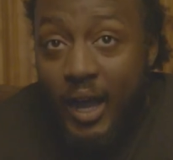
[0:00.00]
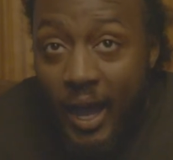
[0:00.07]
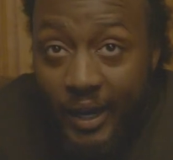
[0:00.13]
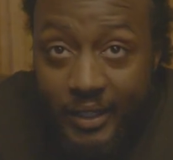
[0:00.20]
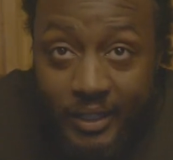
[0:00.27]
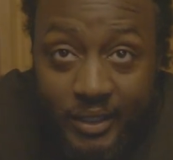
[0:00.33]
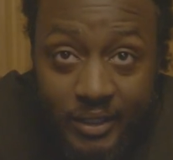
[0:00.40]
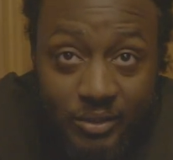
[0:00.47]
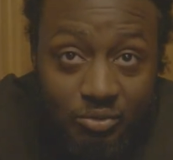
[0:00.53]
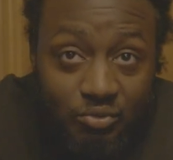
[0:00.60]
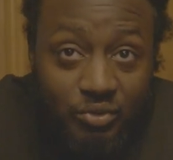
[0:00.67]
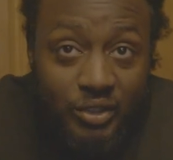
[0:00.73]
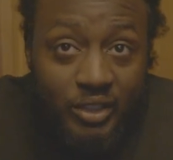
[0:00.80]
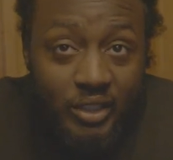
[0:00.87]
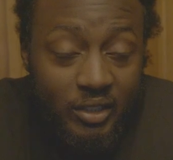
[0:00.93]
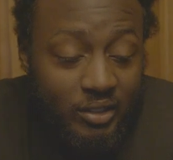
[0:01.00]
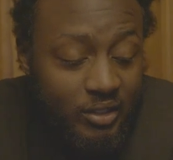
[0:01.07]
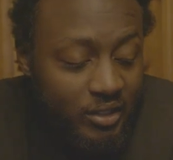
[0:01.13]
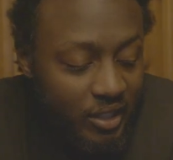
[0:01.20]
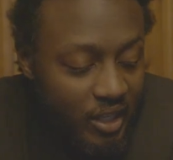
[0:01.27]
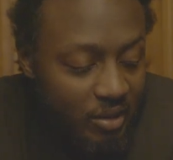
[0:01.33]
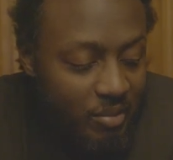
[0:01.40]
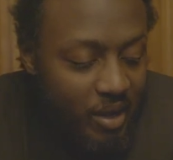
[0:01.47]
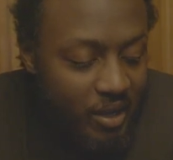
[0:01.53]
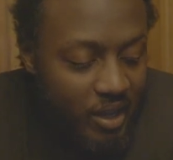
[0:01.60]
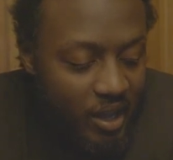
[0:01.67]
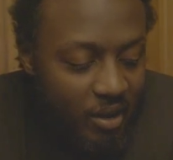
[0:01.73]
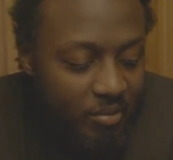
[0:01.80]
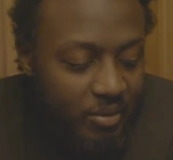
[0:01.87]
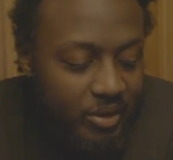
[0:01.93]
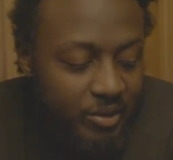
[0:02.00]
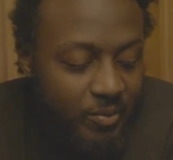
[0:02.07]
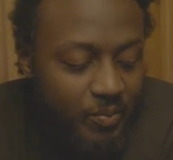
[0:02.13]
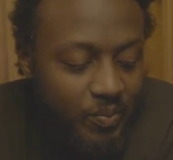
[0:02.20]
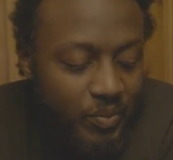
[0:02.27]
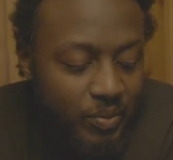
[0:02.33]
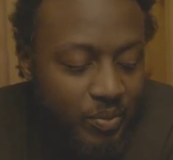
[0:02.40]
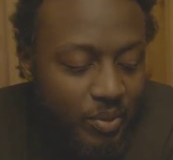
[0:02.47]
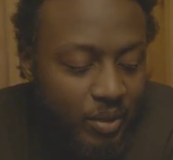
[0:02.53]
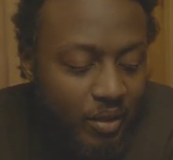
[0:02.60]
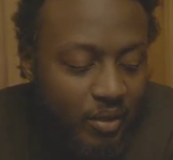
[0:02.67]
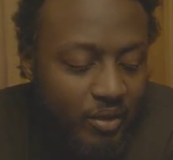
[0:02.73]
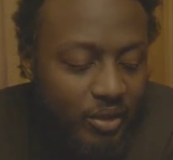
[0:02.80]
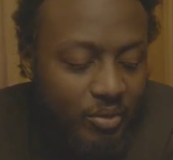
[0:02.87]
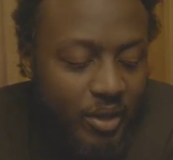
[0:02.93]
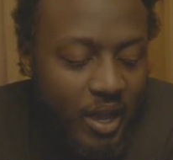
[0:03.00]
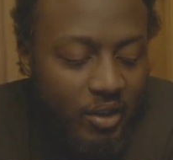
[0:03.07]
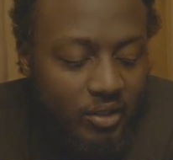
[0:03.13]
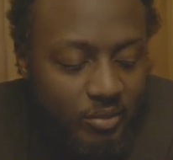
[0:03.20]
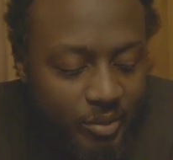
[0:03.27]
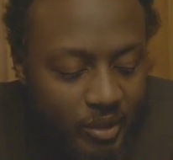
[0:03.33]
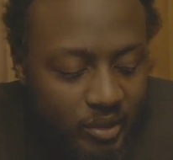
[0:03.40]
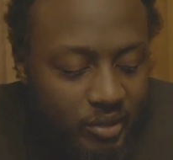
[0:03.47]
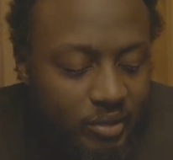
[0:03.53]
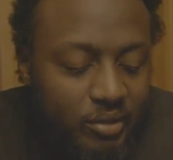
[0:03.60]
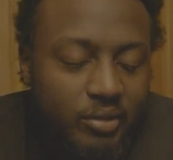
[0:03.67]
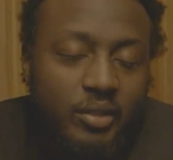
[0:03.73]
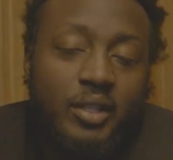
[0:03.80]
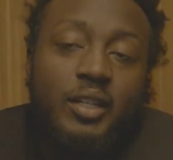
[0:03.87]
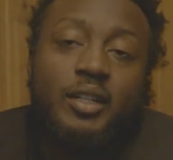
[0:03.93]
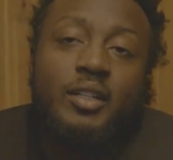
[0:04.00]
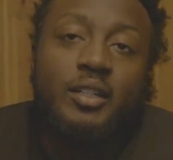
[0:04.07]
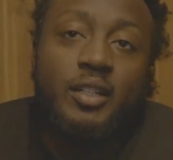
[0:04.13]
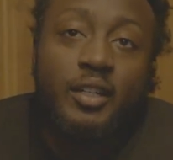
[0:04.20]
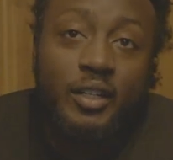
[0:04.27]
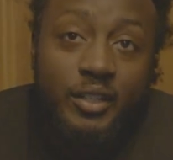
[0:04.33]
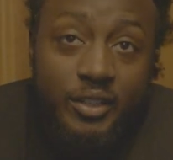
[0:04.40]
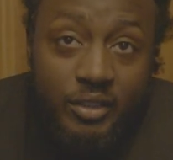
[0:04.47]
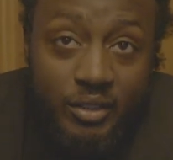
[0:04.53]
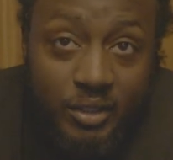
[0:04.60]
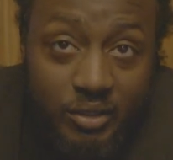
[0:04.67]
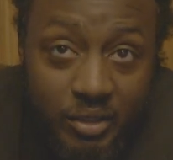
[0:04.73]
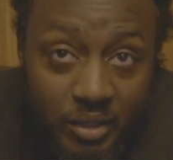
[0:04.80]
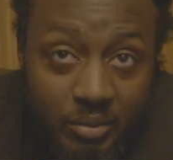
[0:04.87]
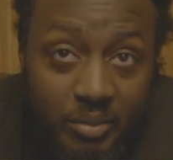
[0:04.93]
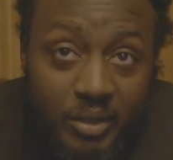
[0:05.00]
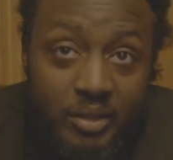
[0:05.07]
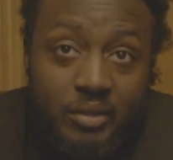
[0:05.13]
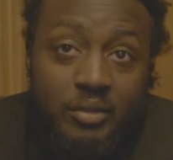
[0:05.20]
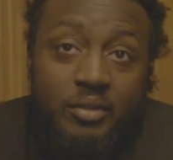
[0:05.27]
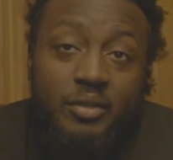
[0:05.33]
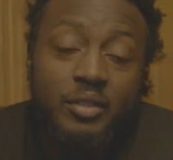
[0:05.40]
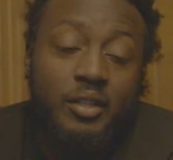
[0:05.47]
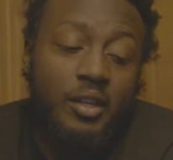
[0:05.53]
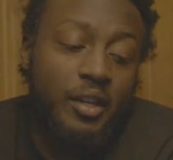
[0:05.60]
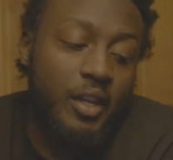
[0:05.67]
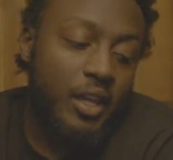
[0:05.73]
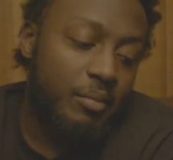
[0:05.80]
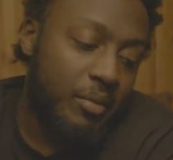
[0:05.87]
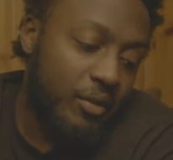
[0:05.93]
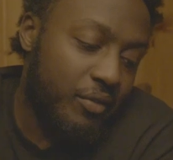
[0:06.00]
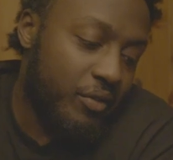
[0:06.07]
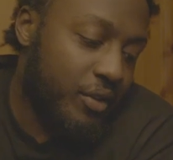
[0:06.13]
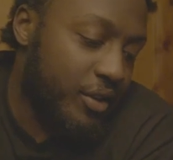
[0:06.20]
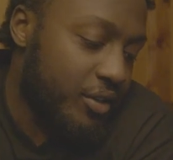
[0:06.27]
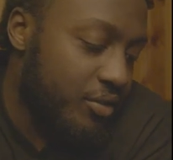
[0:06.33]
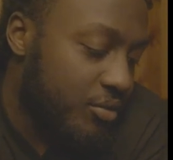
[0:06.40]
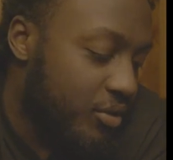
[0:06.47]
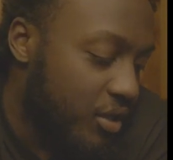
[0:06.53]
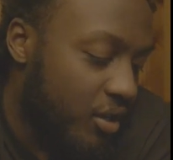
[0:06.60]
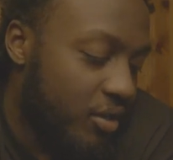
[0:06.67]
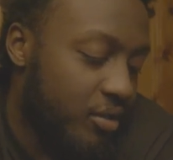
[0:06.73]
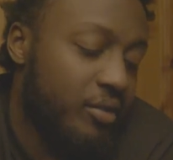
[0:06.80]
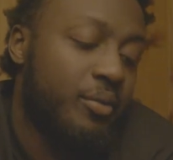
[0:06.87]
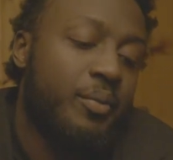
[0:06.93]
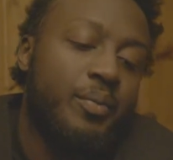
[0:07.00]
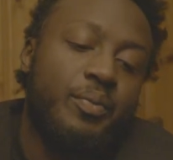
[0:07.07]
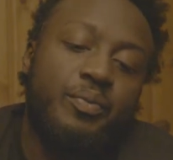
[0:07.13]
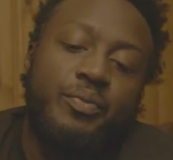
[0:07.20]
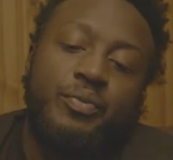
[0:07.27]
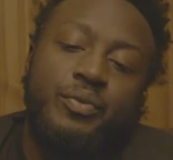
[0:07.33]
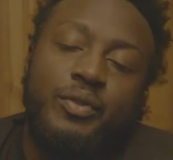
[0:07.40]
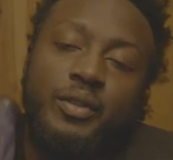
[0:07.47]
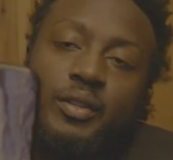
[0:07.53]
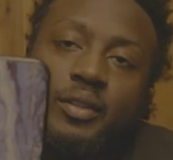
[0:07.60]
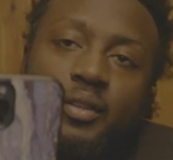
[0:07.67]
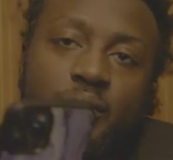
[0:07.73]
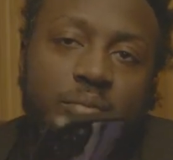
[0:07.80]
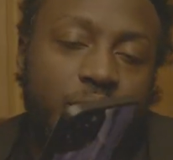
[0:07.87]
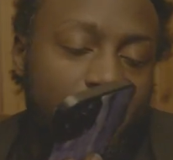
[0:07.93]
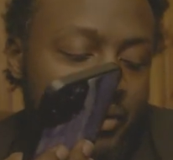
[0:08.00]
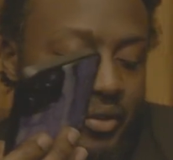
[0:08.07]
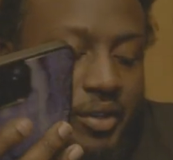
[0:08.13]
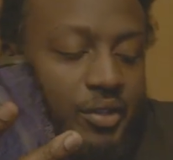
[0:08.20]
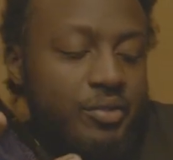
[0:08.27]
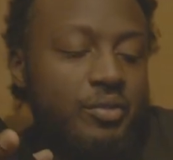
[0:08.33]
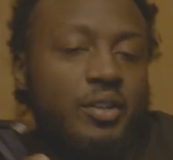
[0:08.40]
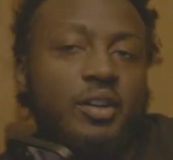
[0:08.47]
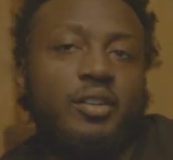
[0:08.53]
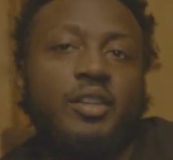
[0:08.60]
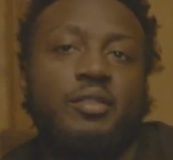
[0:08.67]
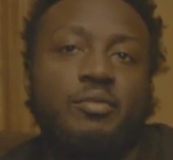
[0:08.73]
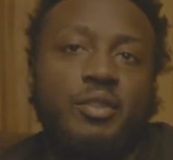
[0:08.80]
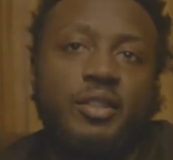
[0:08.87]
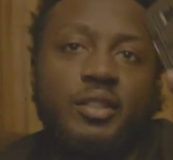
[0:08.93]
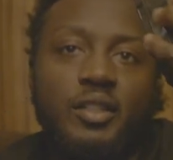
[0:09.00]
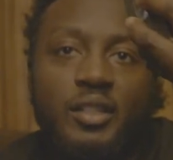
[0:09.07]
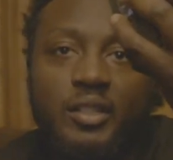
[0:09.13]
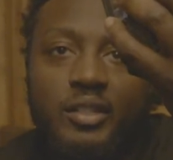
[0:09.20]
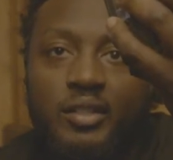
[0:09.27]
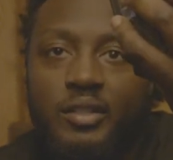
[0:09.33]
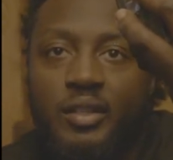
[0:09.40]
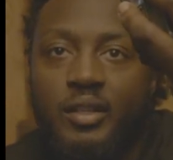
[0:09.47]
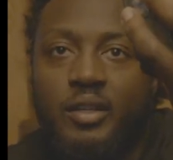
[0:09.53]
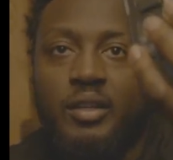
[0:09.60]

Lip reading: I didn't fully understand my camera the way I was supposed to. Learn your equipment, too. Before you go get one of these,